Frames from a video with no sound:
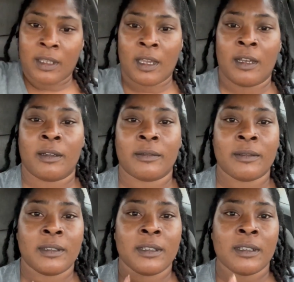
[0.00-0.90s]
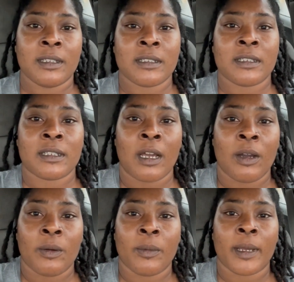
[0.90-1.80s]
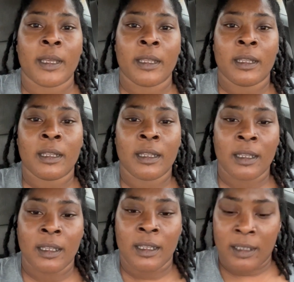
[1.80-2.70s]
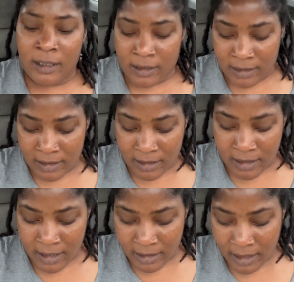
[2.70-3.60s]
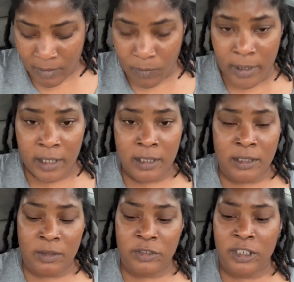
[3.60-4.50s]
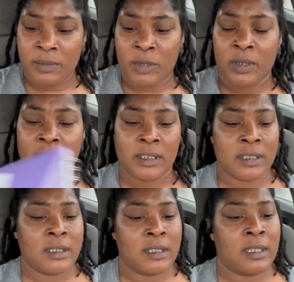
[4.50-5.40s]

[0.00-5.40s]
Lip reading: Y'all, this is all wet. I got wet. So she bought this.